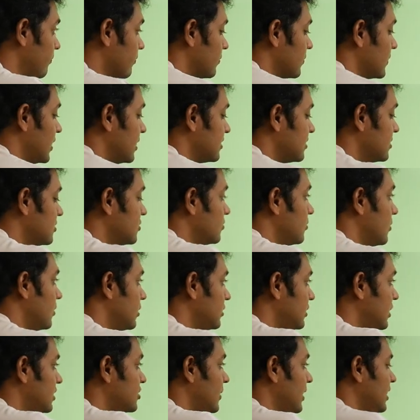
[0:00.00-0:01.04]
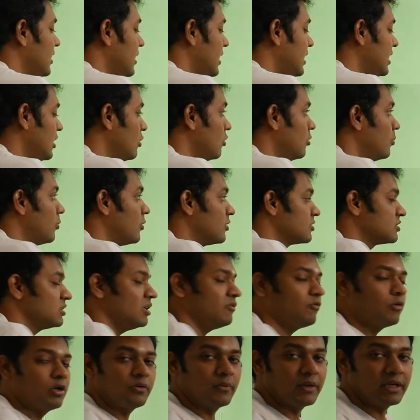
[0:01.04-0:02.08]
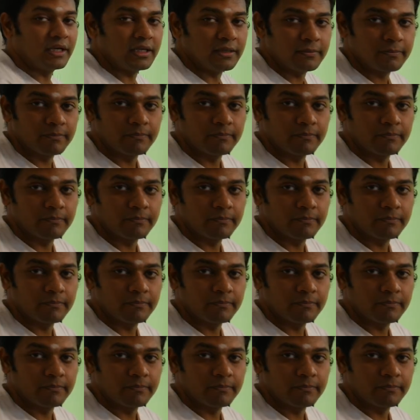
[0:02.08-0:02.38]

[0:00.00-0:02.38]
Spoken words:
That's my 91% of 120.